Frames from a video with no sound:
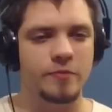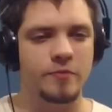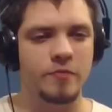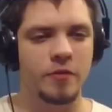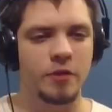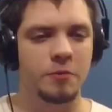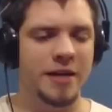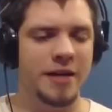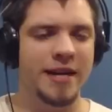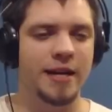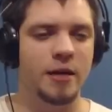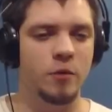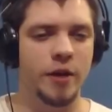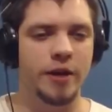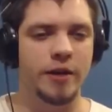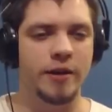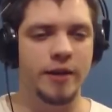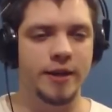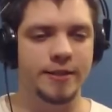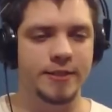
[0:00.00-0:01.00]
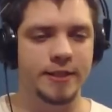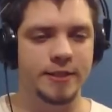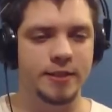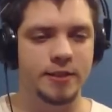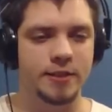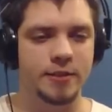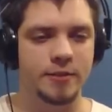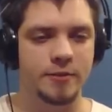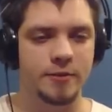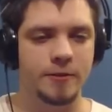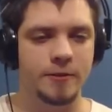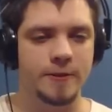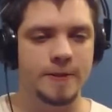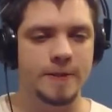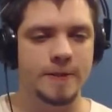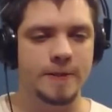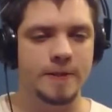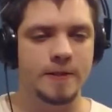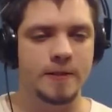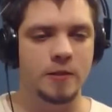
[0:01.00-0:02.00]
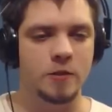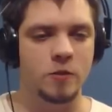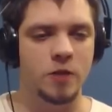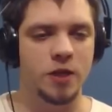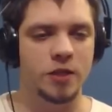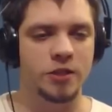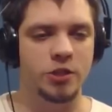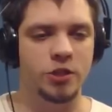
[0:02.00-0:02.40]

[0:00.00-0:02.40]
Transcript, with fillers: But anyway, I said it. What are you